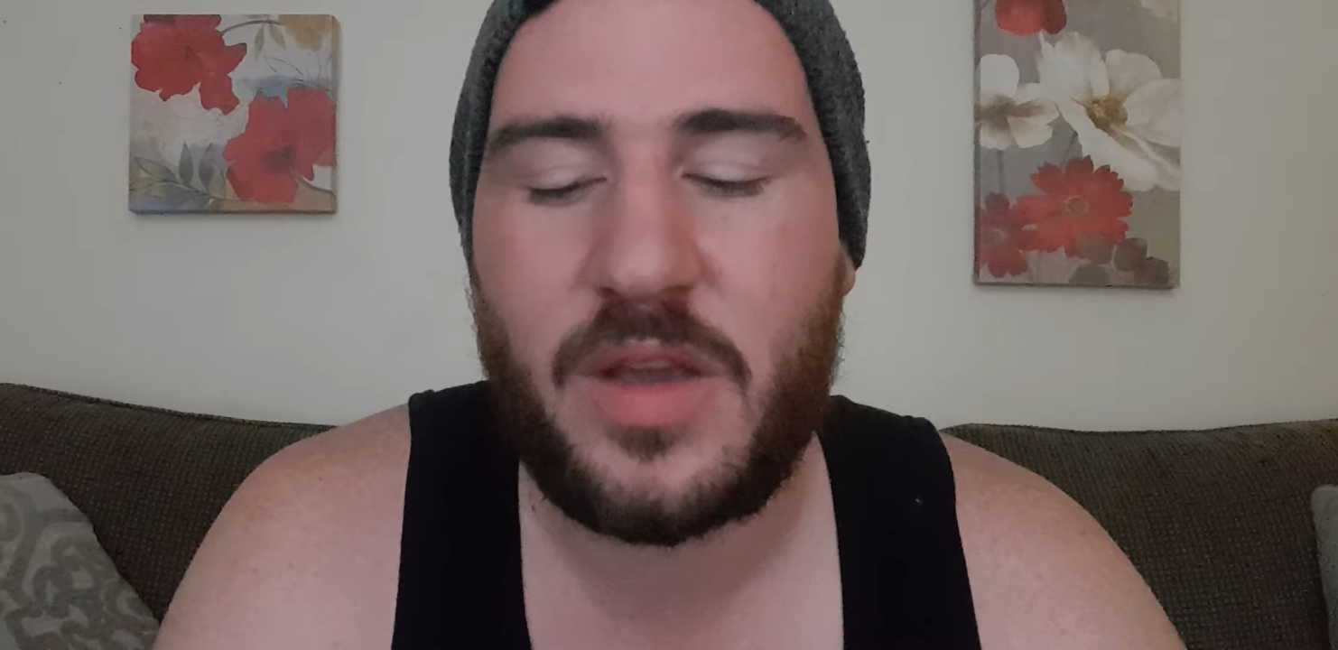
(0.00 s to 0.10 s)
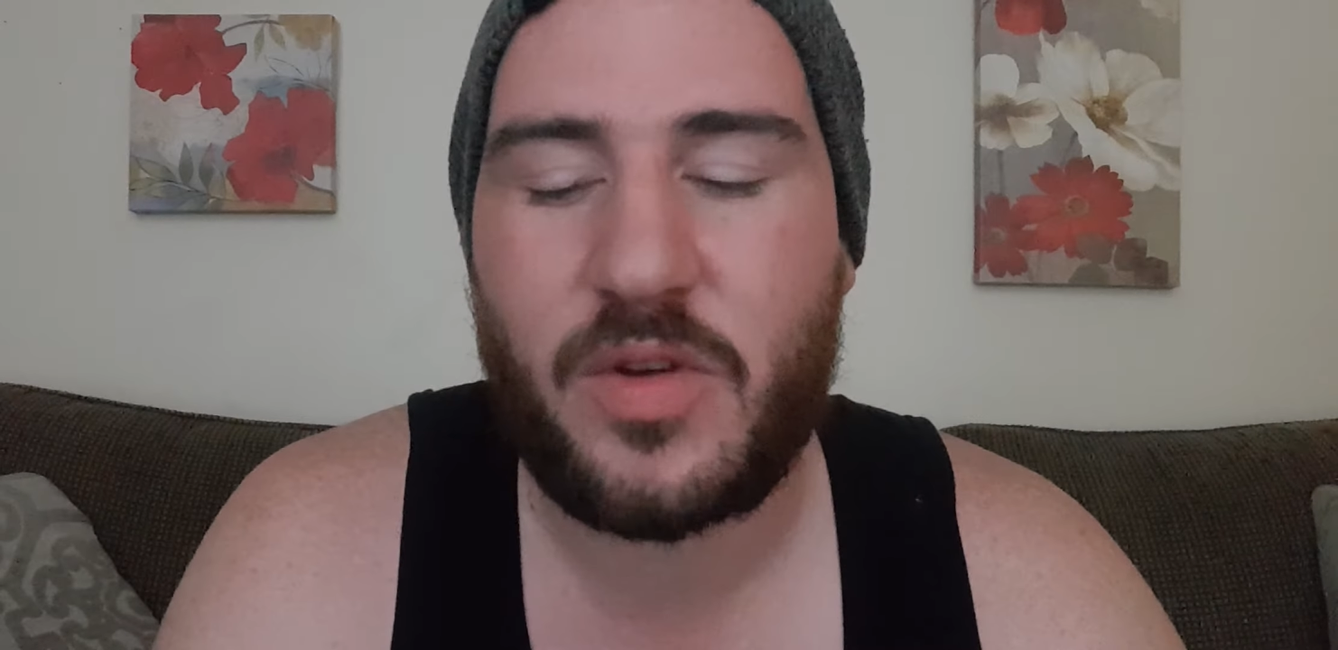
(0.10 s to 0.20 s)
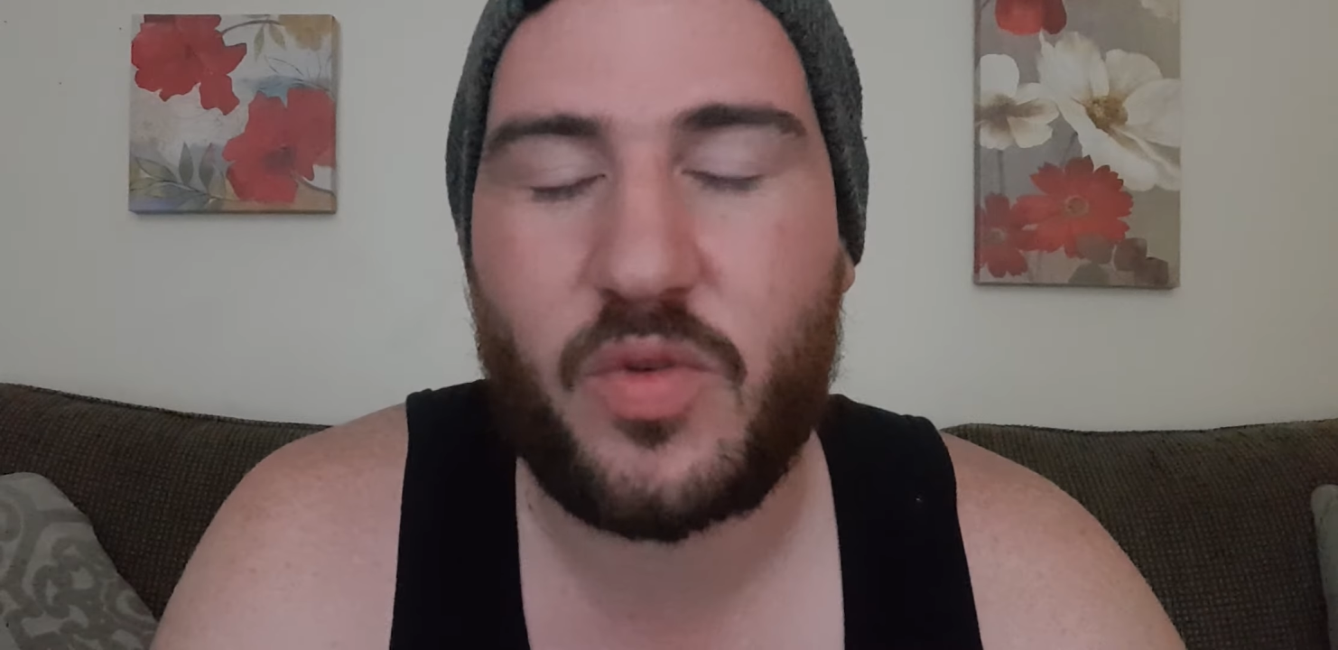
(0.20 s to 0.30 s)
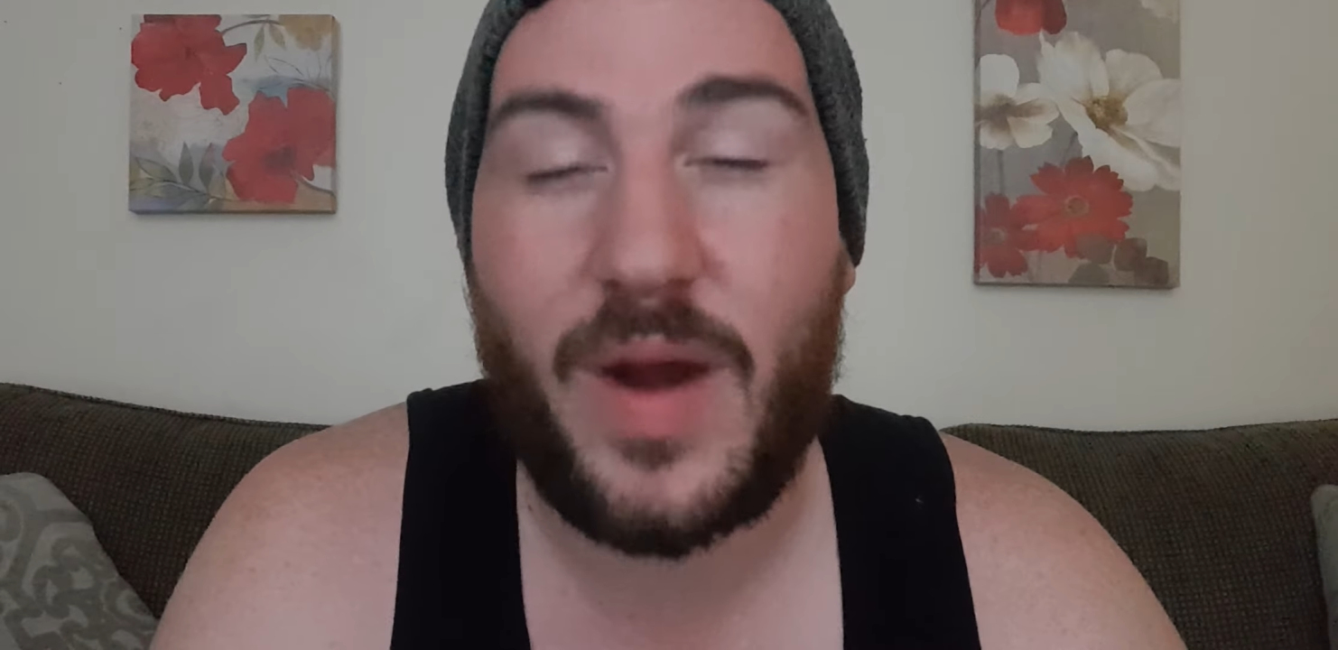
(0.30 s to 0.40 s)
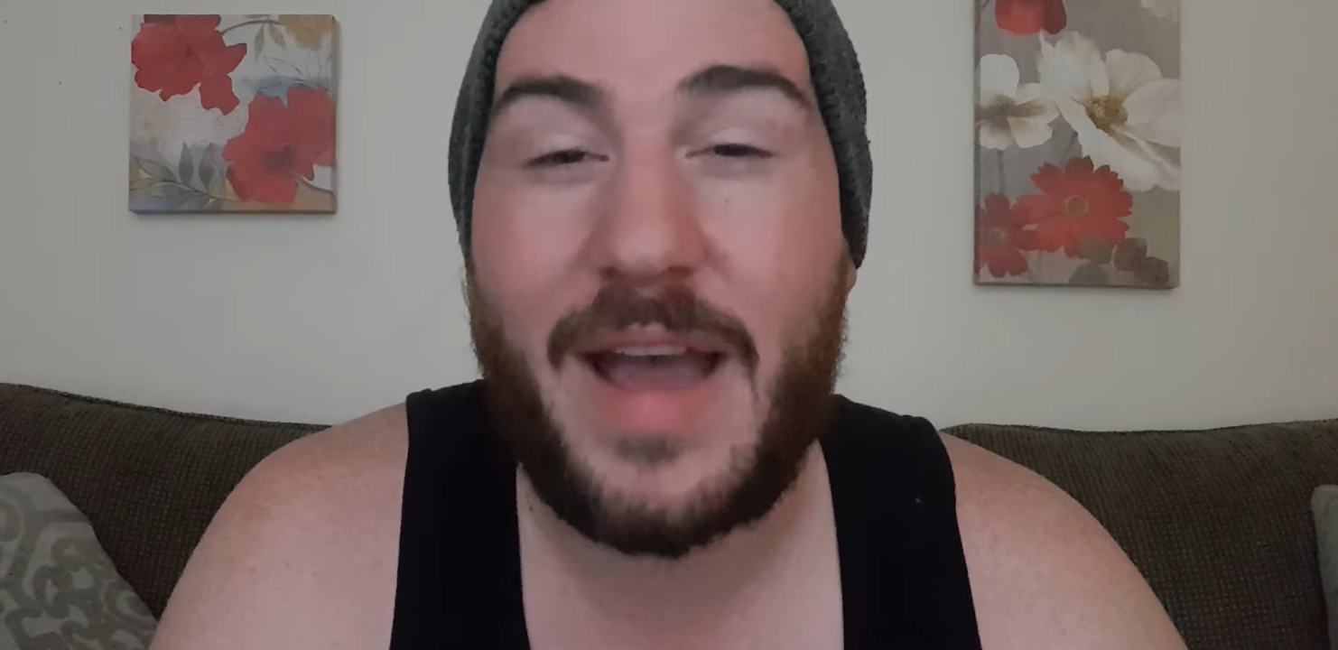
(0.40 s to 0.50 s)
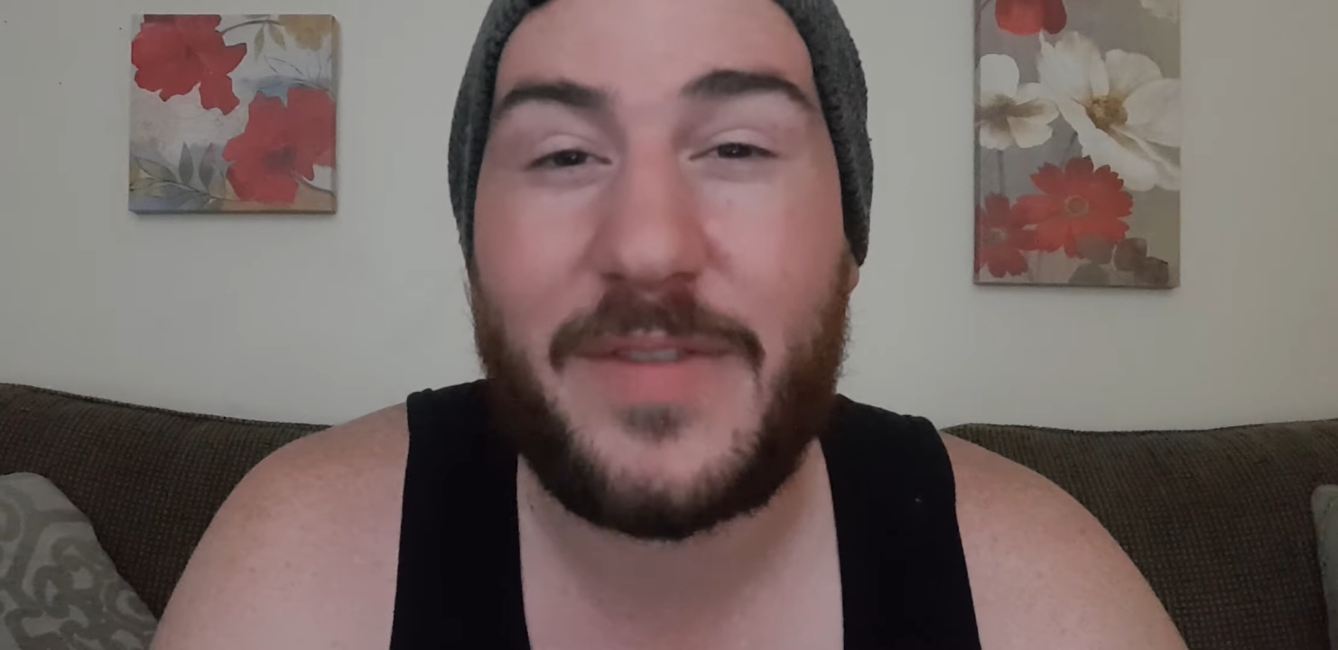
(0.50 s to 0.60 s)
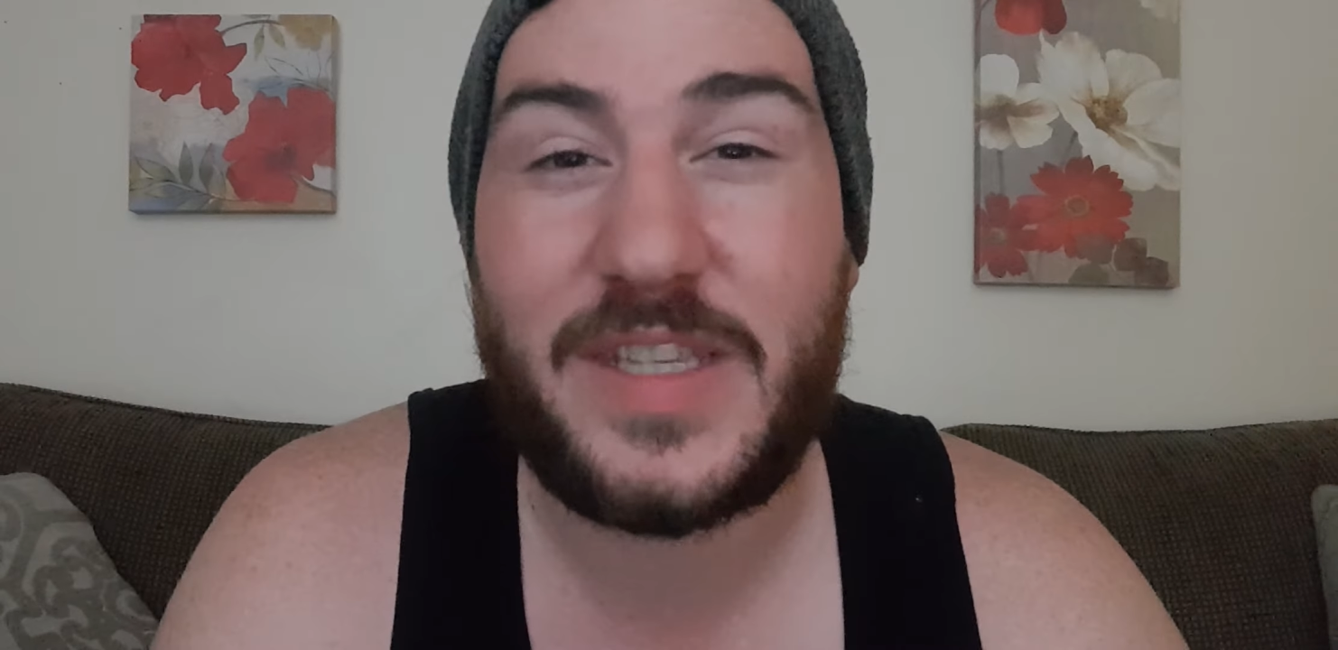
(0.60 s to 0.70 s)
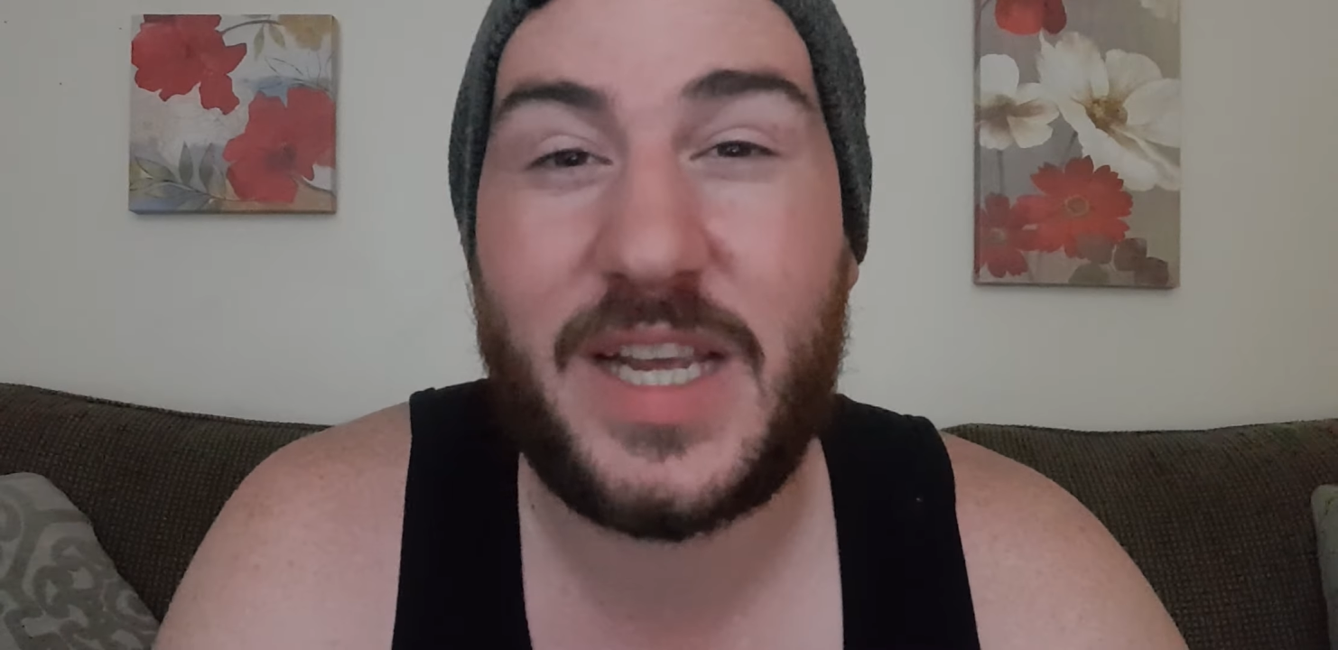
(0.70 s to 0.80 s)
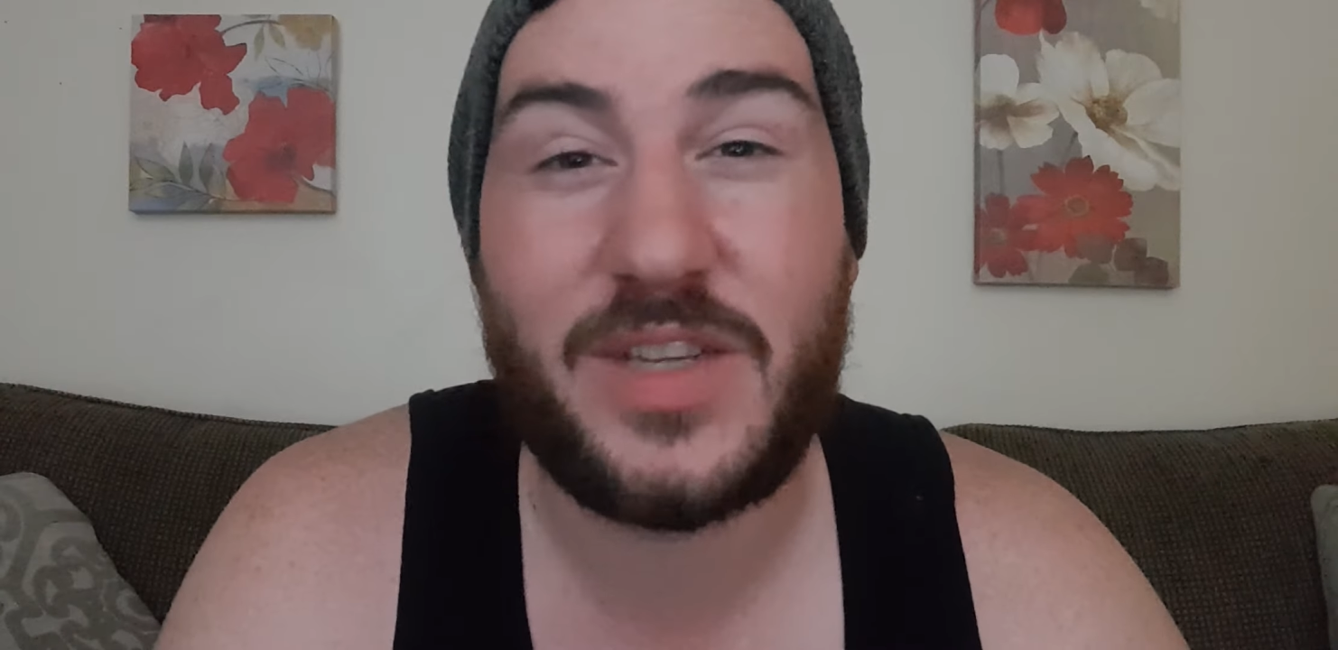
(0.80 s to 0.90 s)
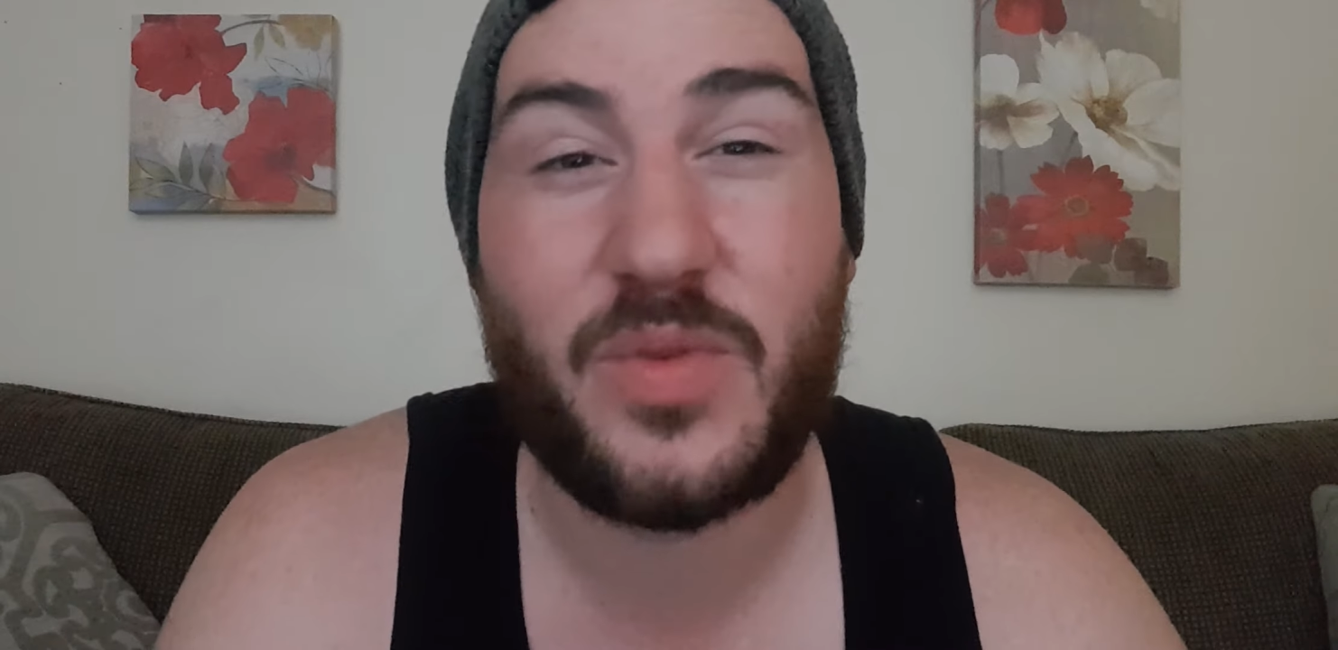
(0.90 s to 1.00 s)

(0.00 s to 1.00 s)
gravitate